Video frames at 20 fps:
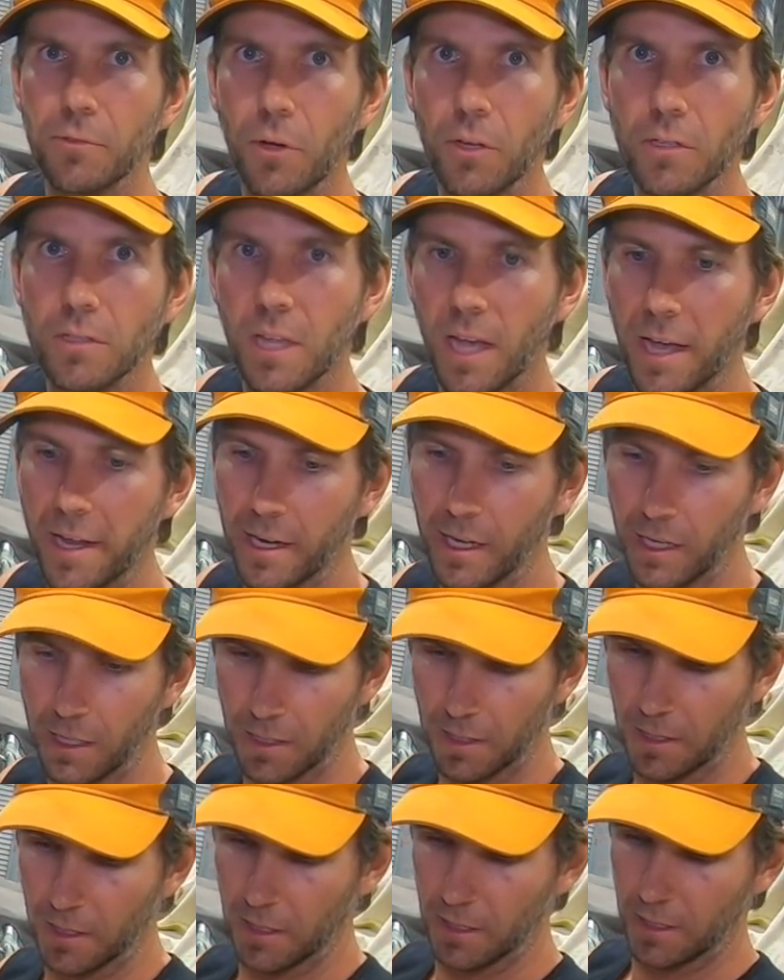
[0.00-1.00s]
ties later.
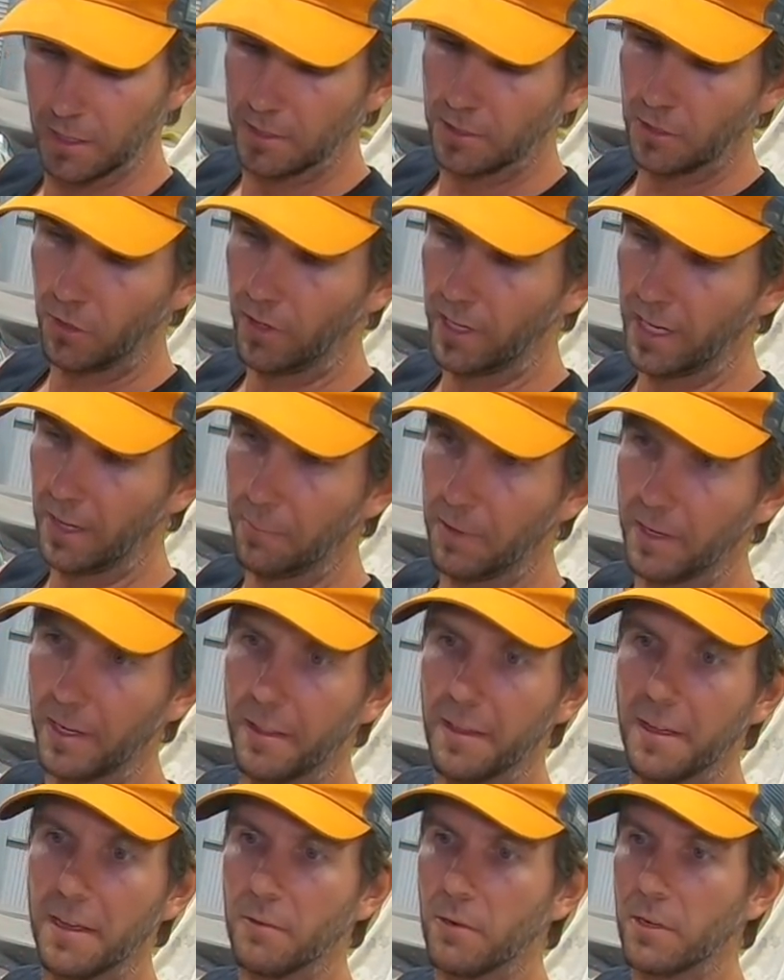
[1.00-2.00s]
Tie it up under
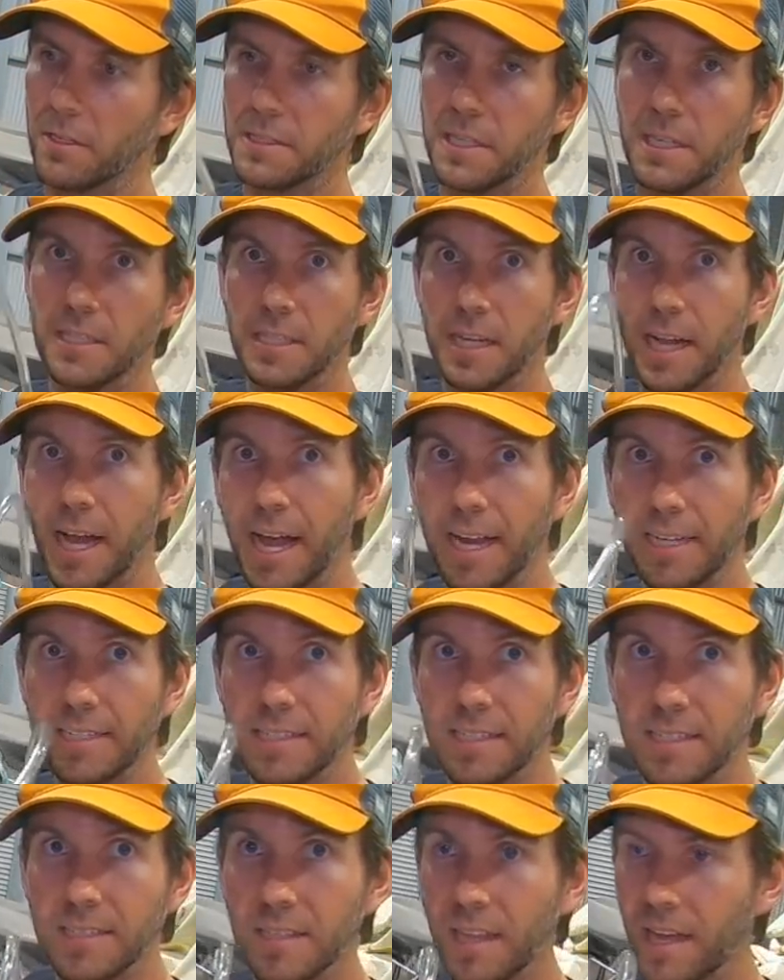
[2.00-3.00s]
there where it's easy to
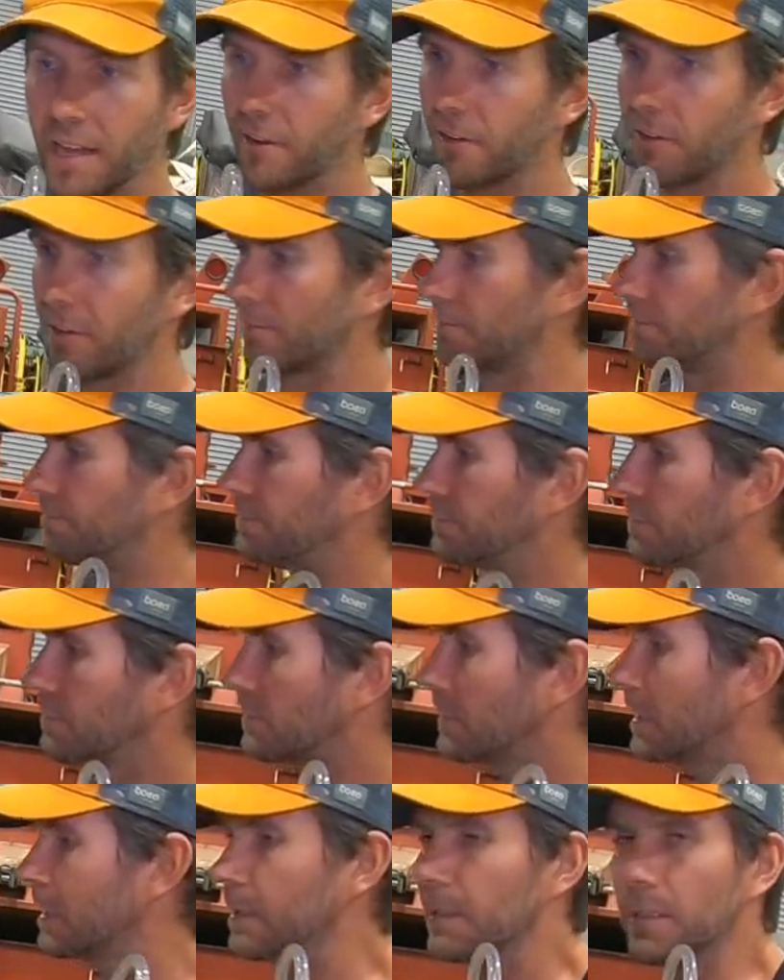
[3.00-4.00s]
access later on.
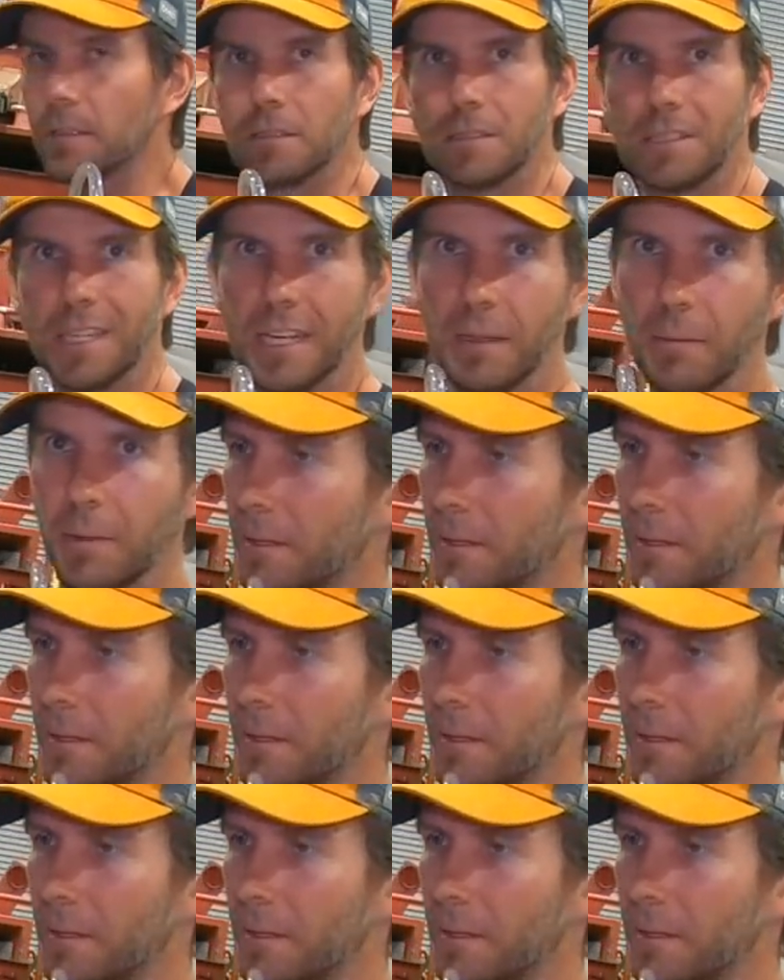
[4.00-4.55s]
Let's get him